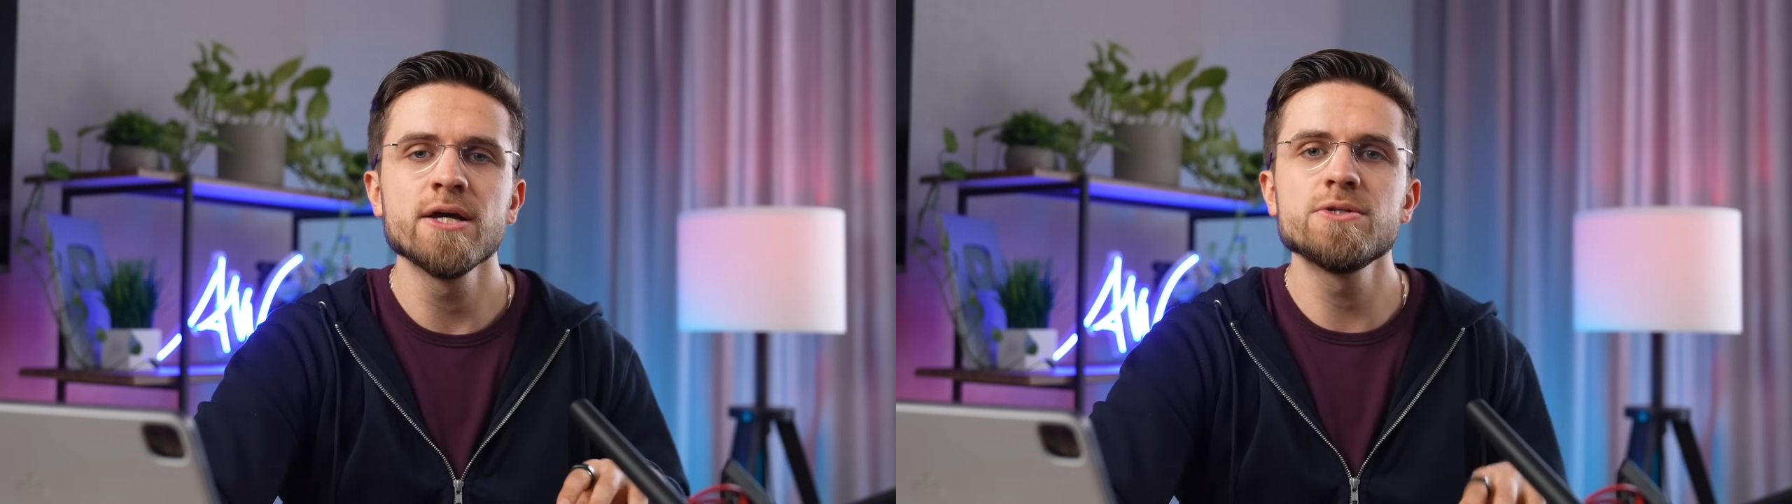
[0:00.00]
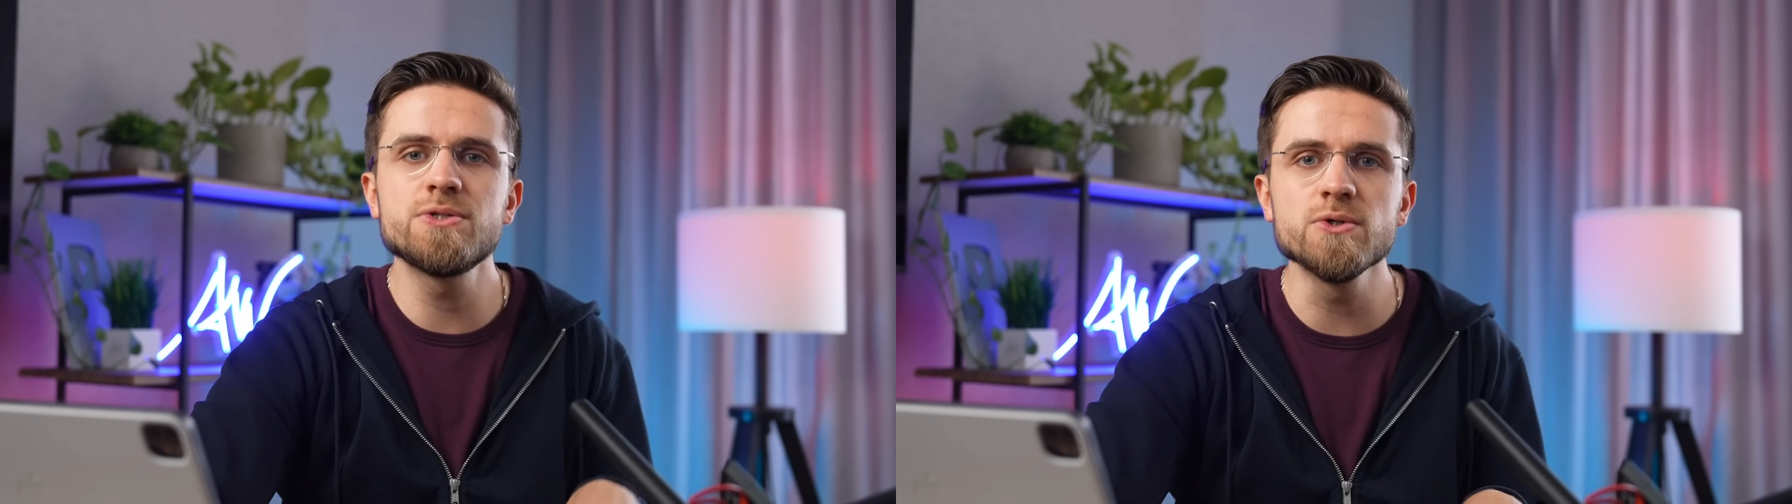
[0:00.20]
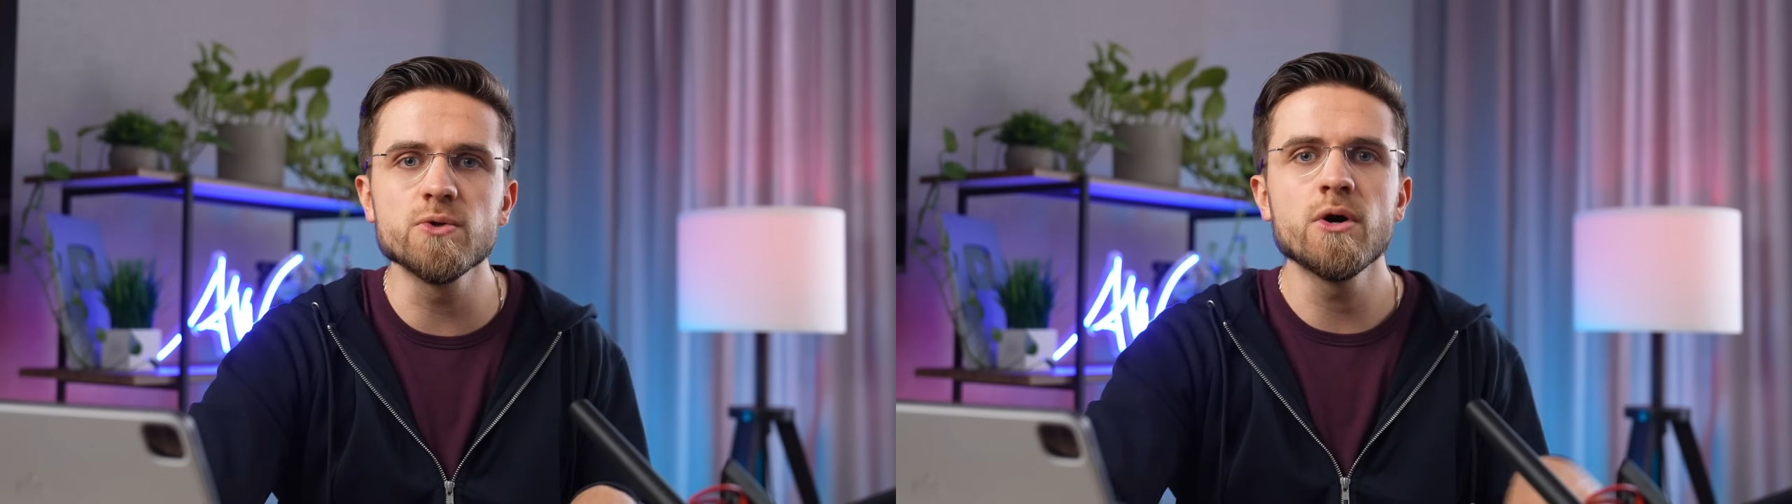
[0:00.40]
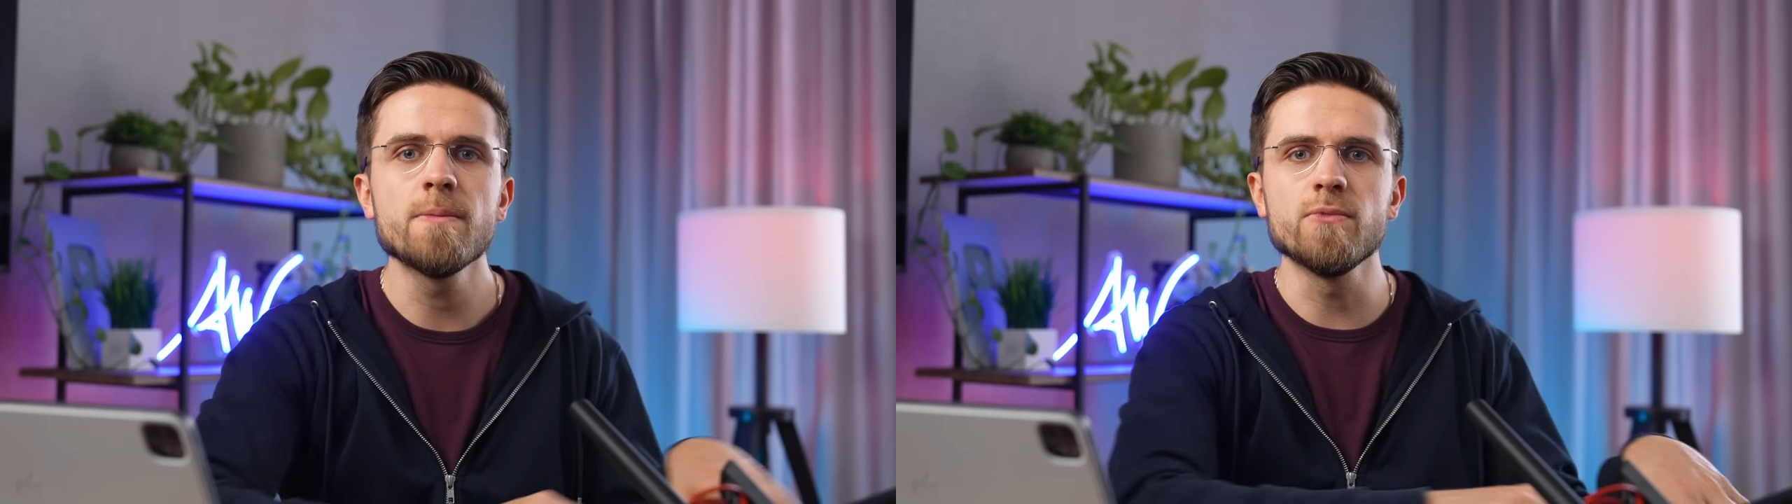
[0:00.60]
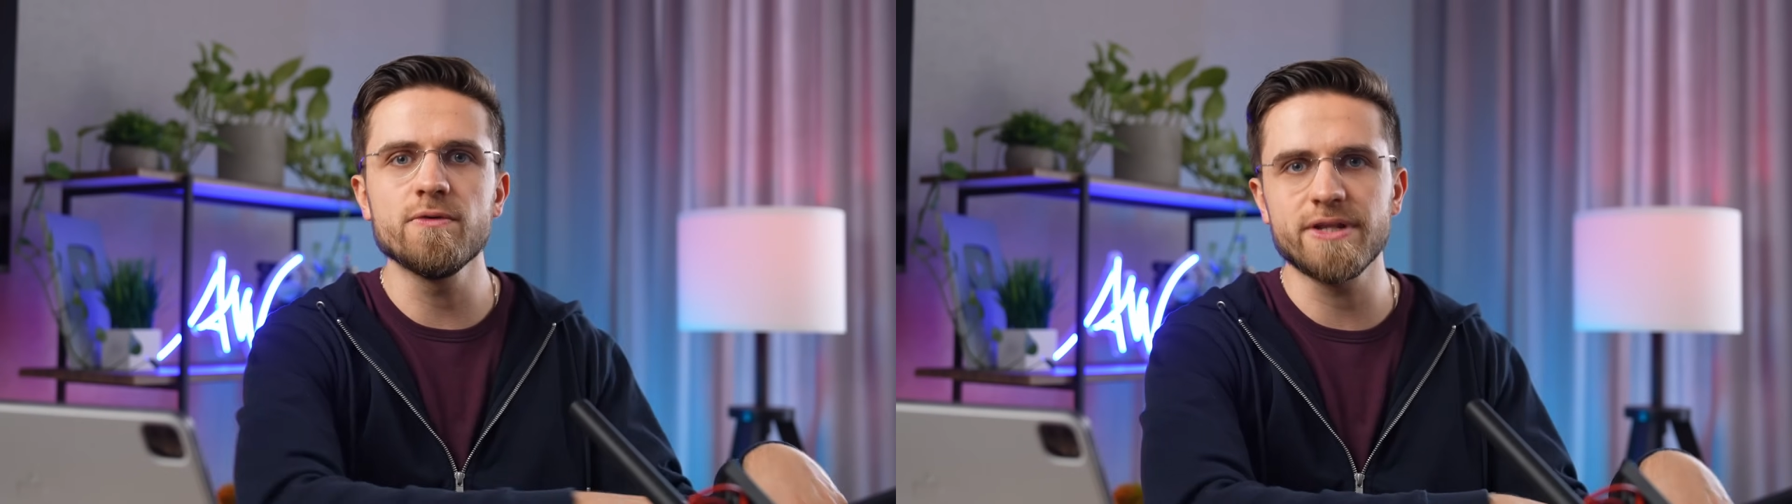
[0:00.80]
to
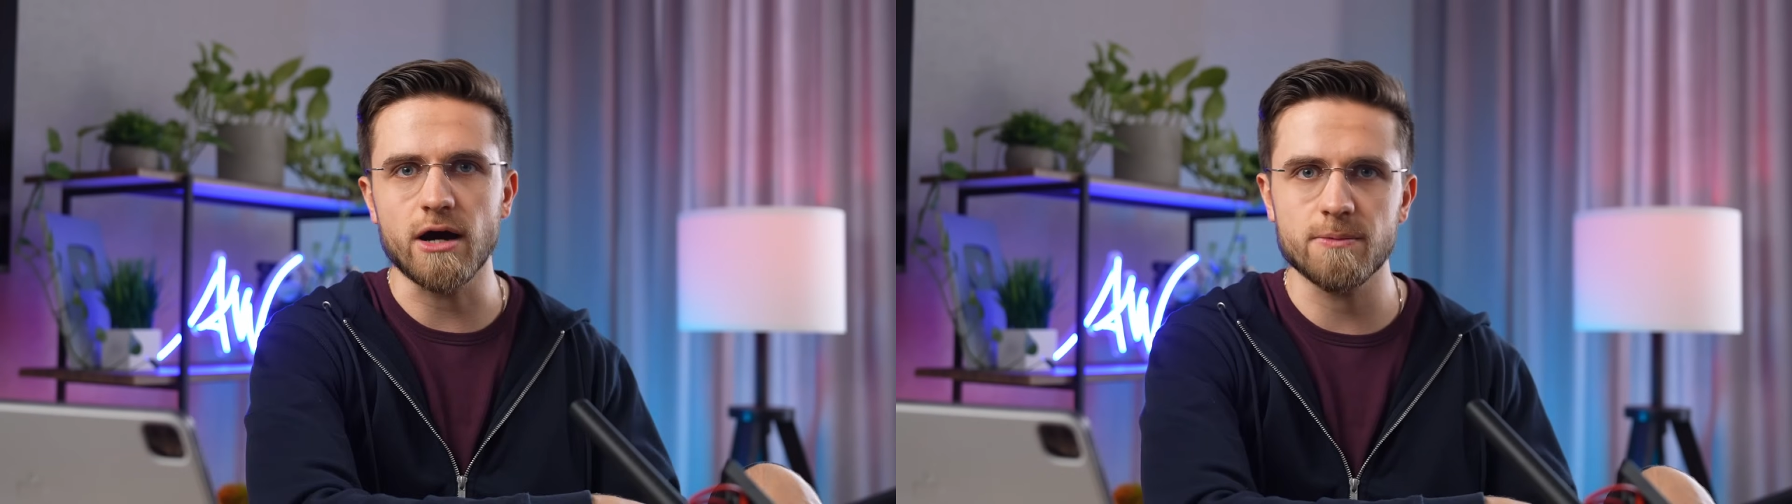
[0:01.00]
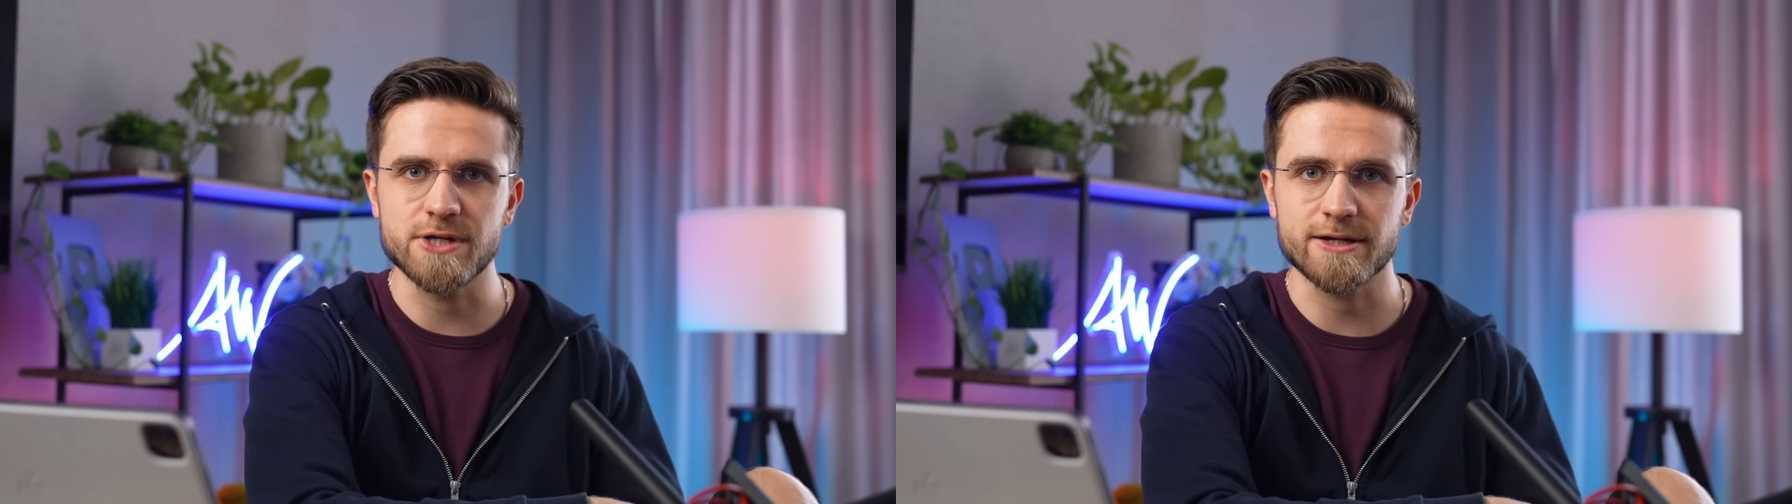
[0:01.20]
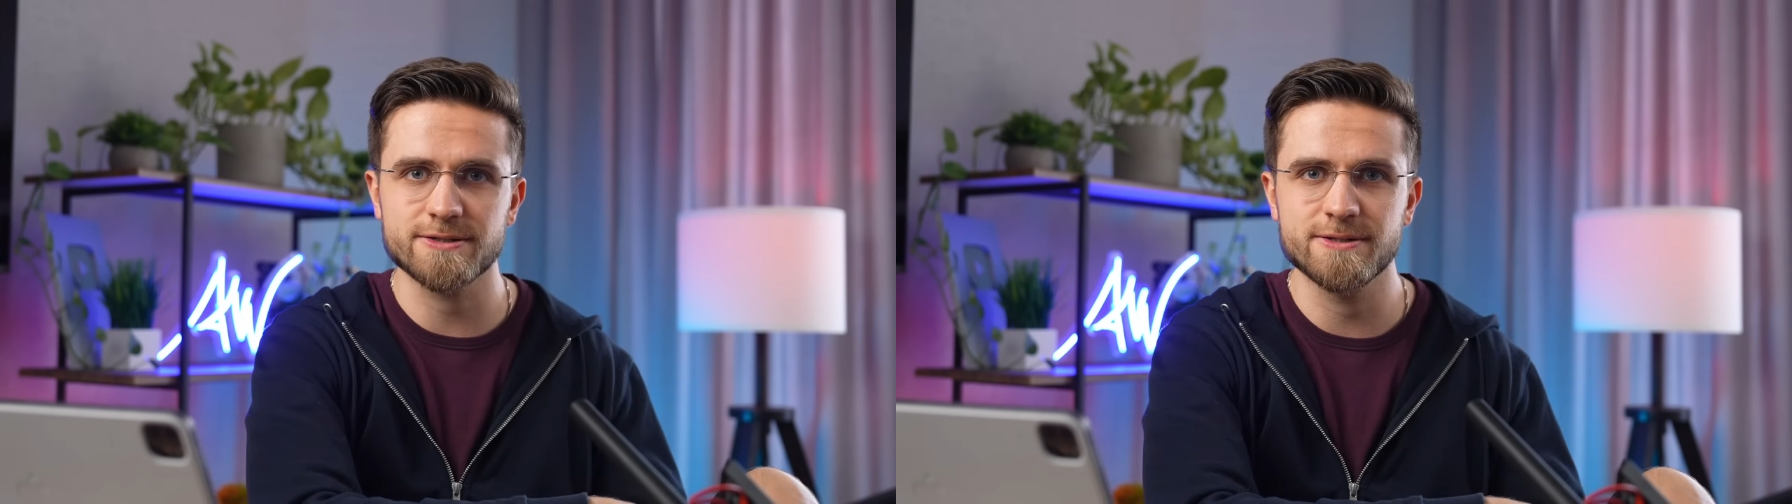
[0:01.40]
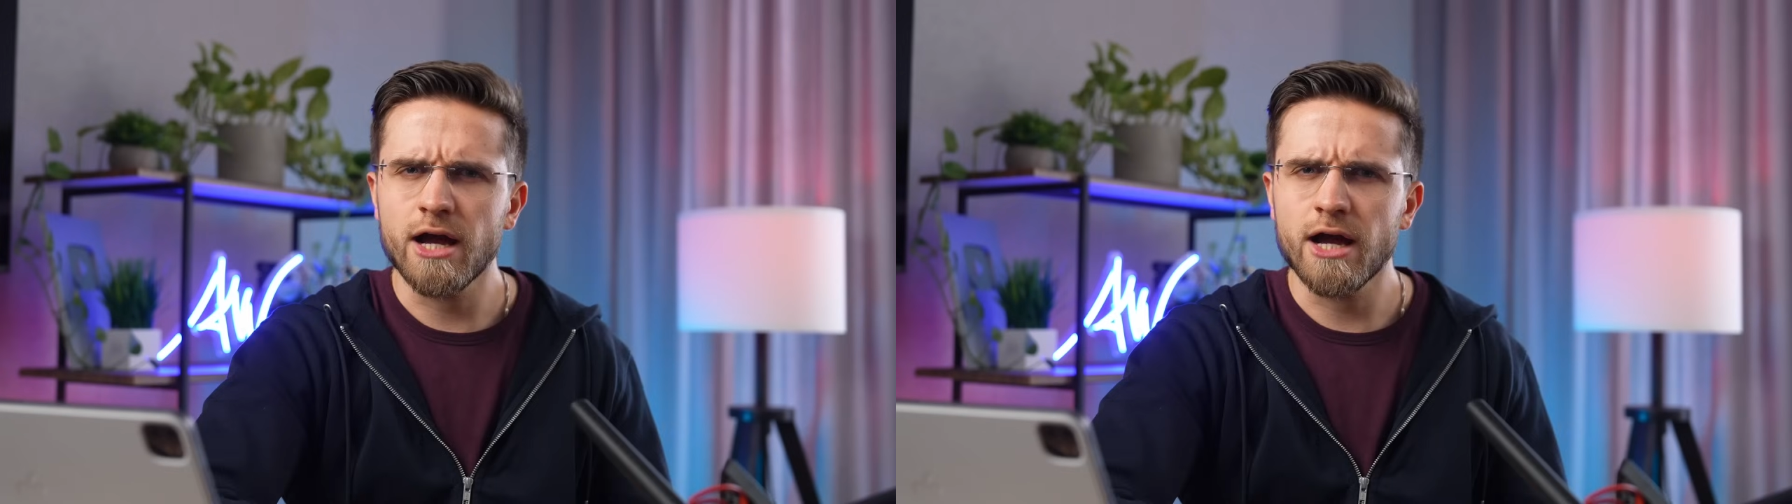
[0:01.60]
moving objects.